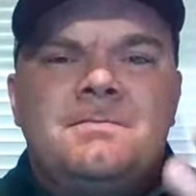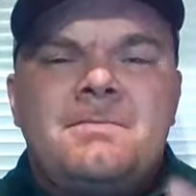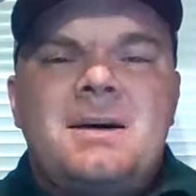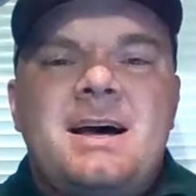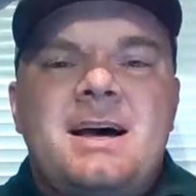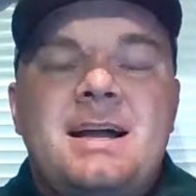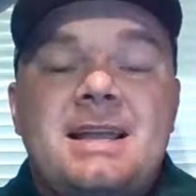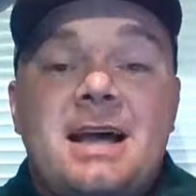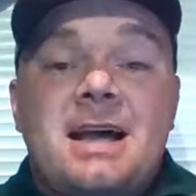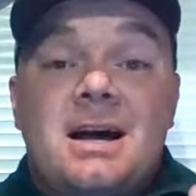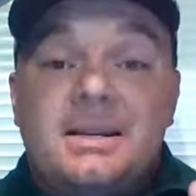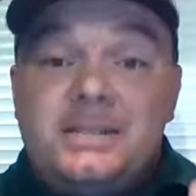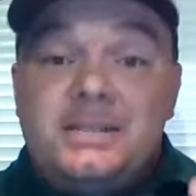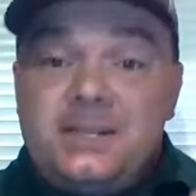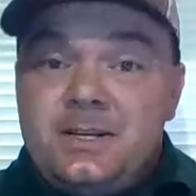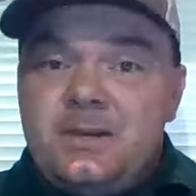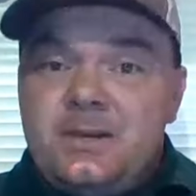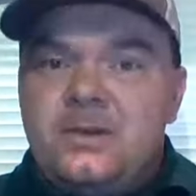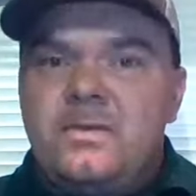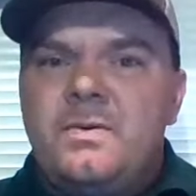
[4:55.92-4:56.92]
But
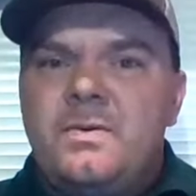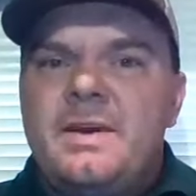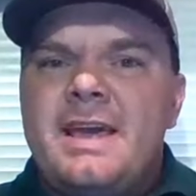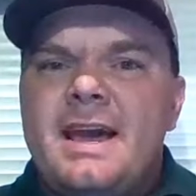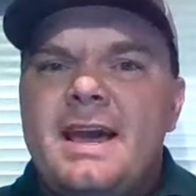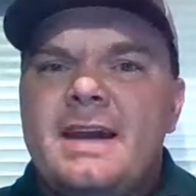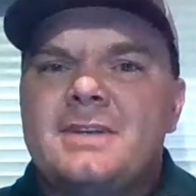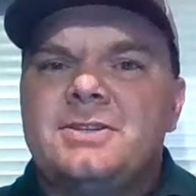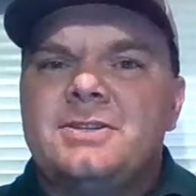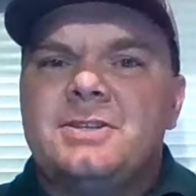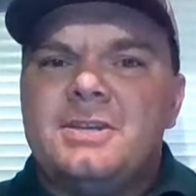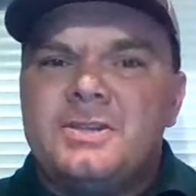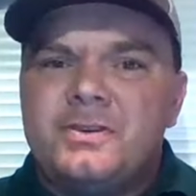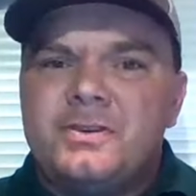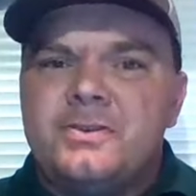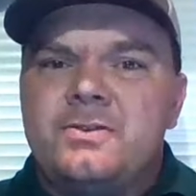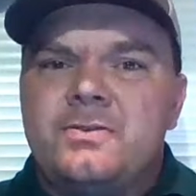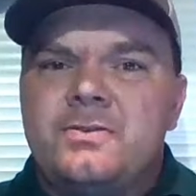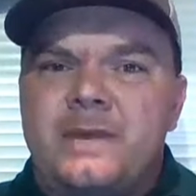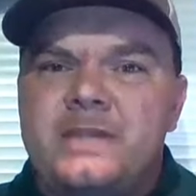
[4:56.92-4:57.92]
until we actually
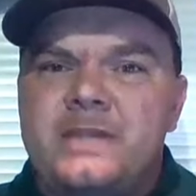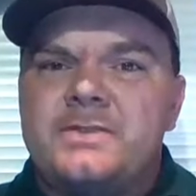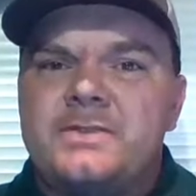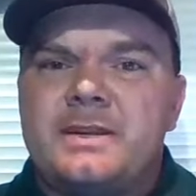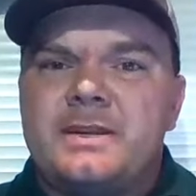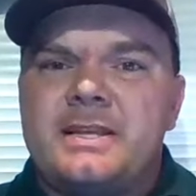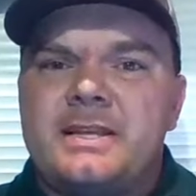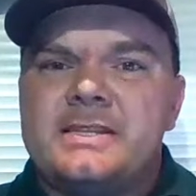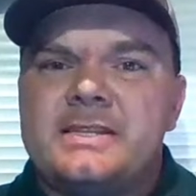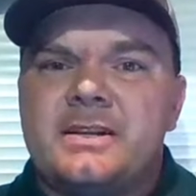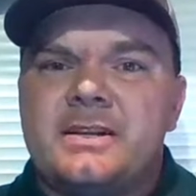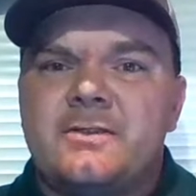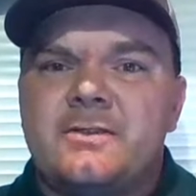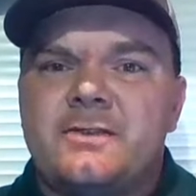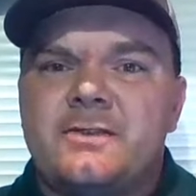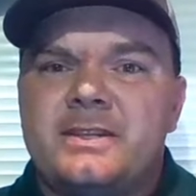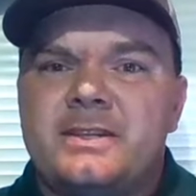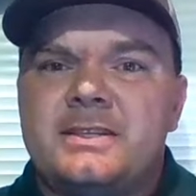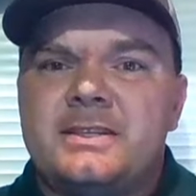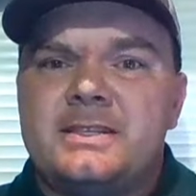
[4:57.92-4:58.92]
do resurrect these
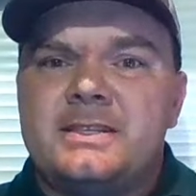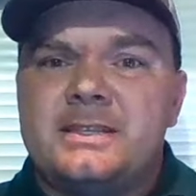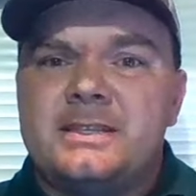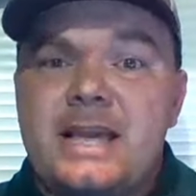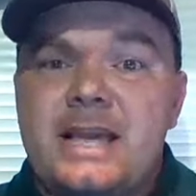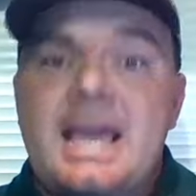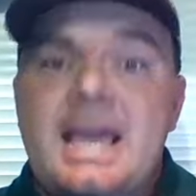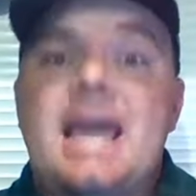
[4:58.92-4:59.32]
elephants